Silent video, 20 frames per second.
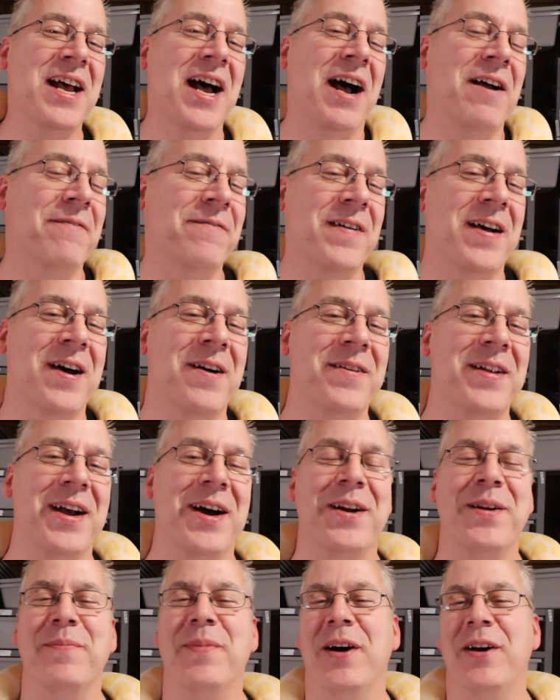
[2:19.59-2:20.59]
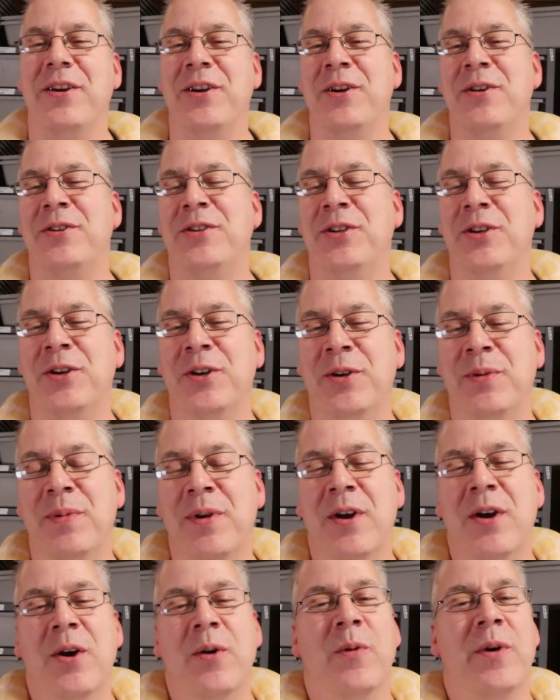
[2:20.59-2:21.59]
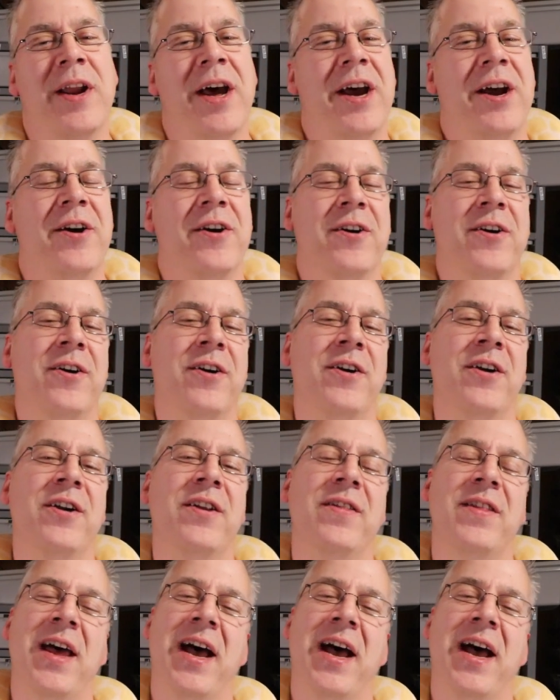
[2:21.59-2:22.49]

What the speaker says: I found out about YouTube when I heard